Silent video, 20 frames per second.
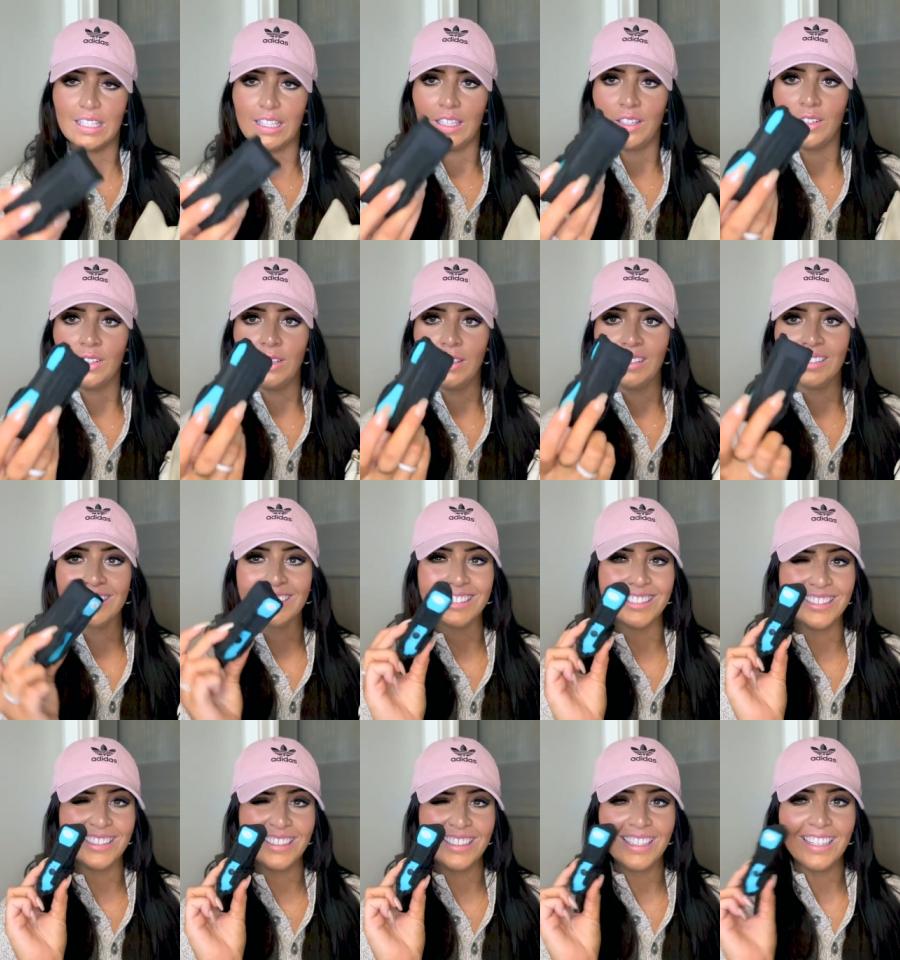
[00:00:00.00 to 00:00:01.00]
little
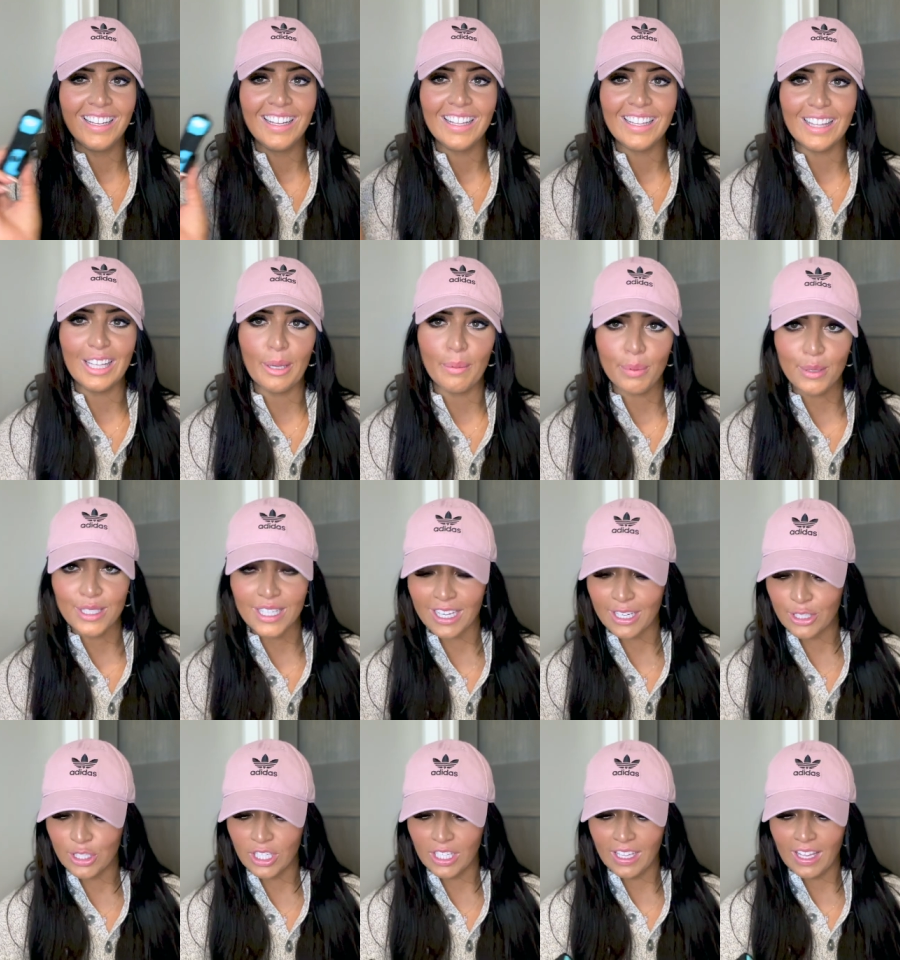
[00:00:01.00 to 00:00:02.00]

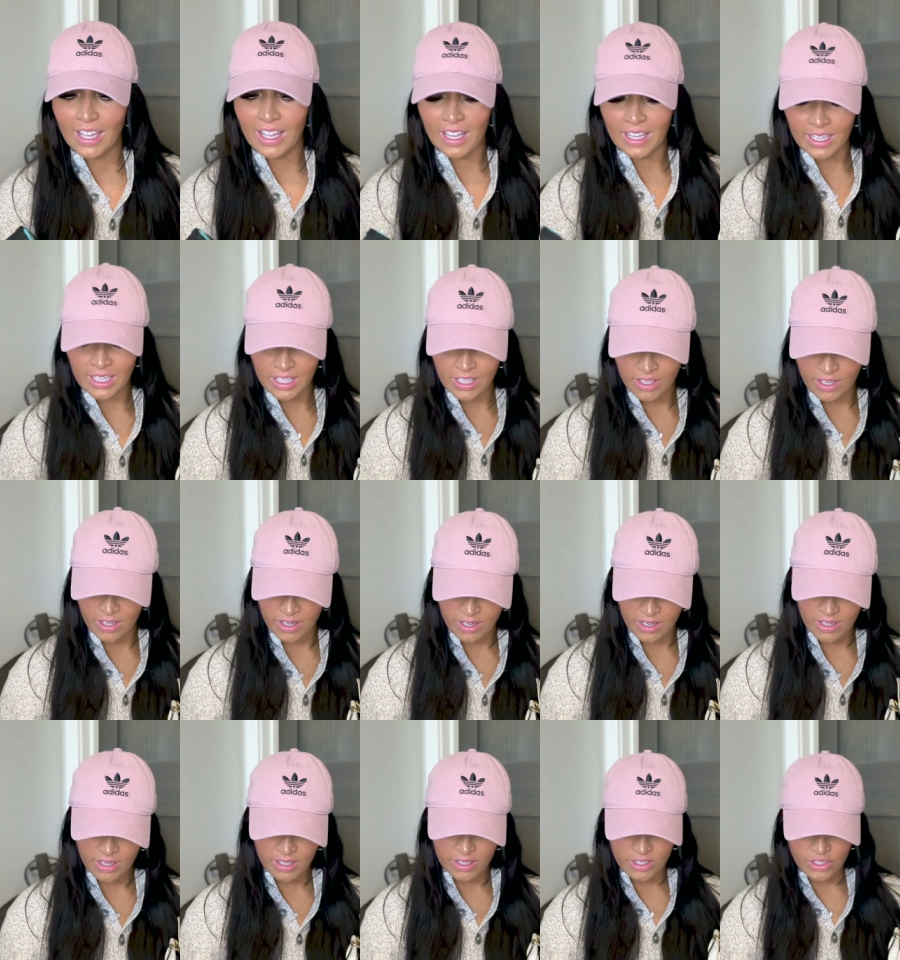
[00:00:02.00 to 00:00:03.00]
protection guy in here.